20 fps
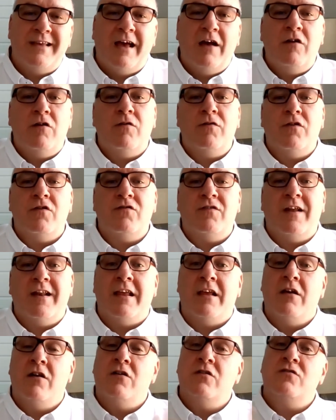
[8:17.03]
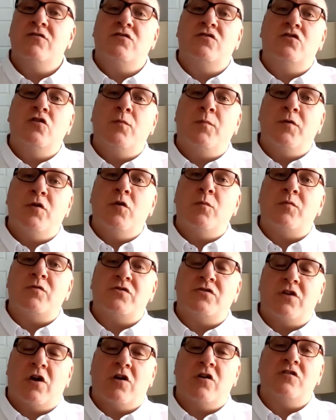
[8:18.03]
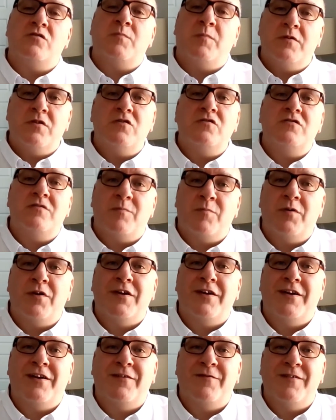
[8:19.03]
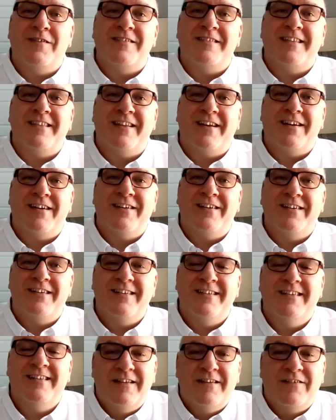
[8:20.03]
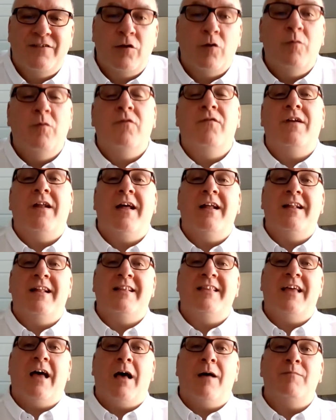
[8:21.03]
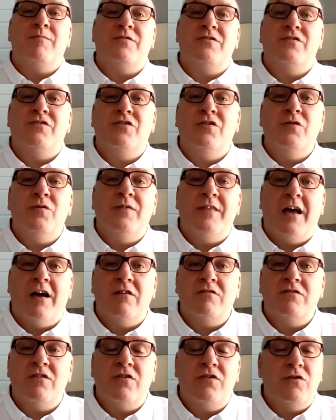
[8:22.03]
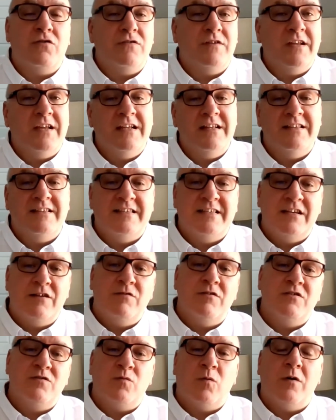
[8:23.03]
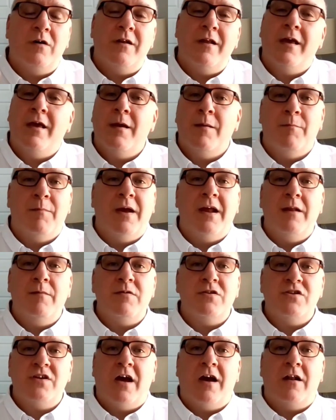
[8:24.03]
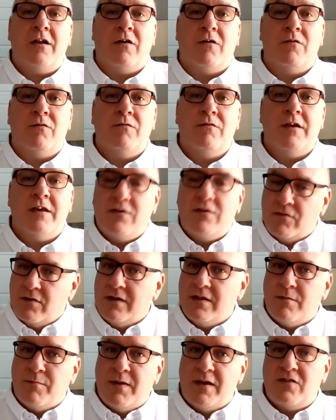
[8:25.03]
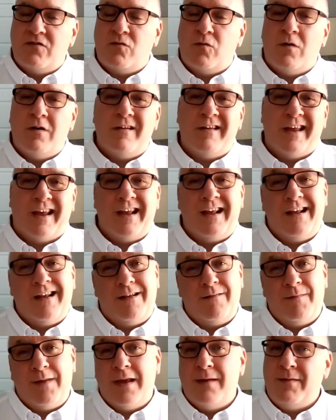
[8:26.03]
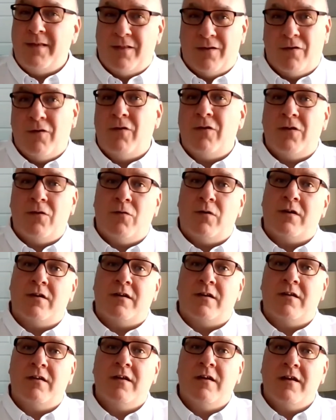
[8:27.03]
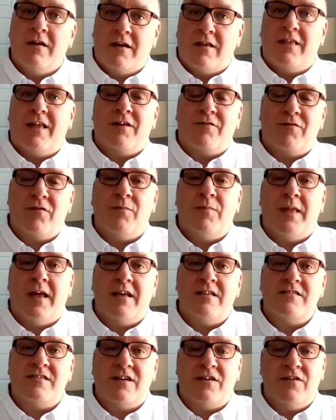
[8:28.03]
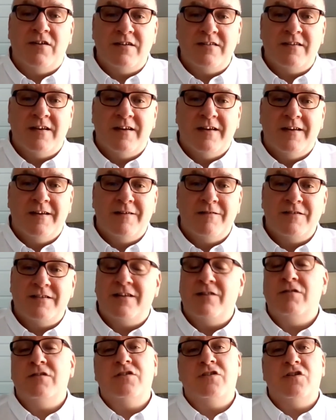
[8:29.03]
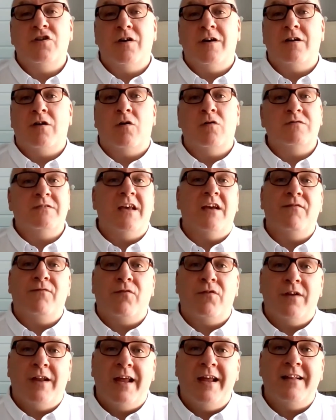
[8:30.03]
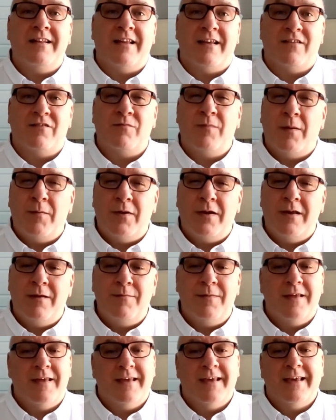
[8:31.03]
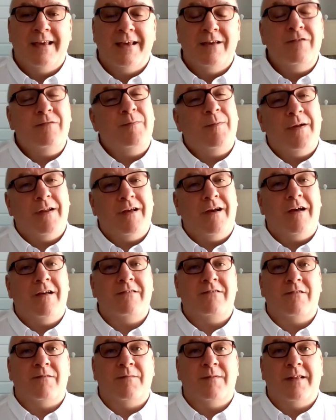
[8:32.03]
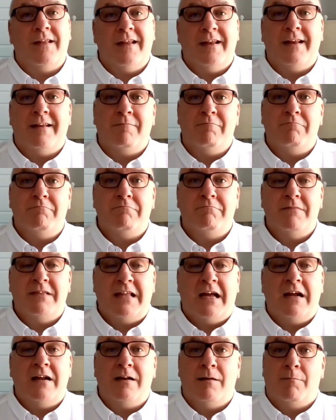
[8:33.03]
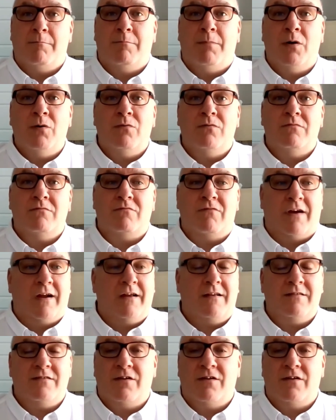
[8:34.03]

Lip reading: I don't know if there's any super duper stars, but there's some pretty good ones in there. So moving on to Topps 2013 Series 1, Manny Machado. He's really the best one and maybe the only one to collect from that series. Series 2 had Jose Fernandez. Remember him? He was pretty awesome and then he died in a boat wreck.